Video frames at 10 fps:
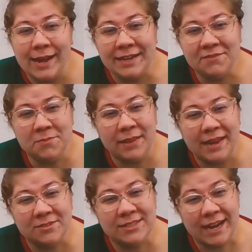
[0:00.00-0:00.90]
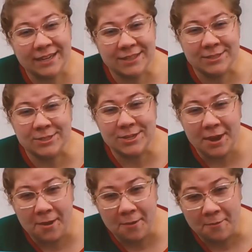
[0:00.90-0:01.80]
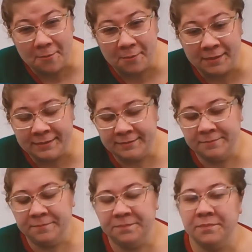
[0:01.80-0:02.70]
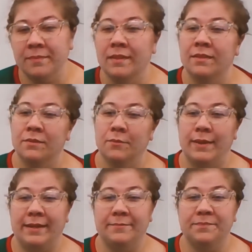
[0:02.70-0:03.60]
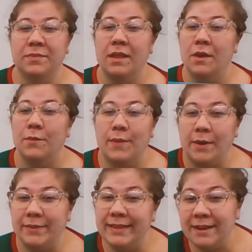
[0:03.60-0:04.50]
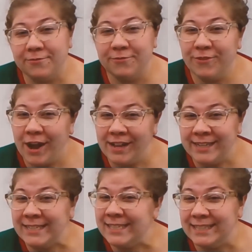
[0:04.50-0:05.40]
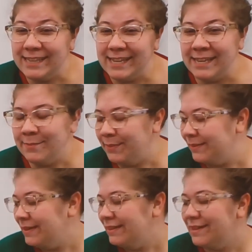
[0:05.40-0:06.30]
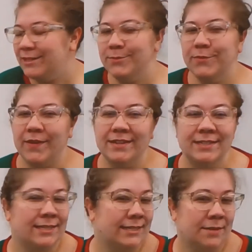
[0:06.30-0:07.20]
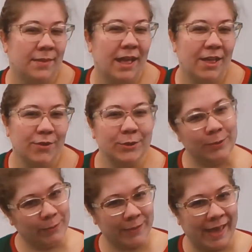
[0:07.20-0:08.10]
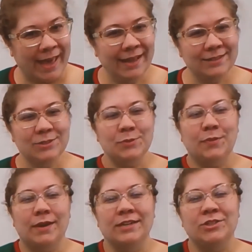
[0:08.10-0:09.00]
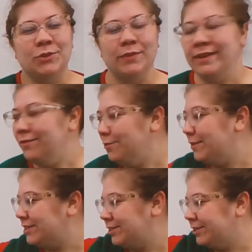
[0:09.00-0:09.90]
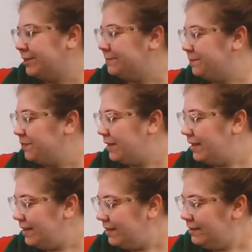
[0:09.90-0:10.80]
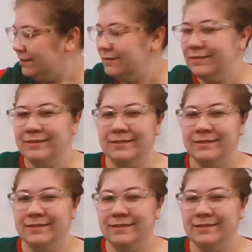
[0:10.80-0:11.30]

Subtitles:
can't even play outside in the snow. Well, while we let Froggy sleep, let's move on to some other cool cats who are enjoying the winter in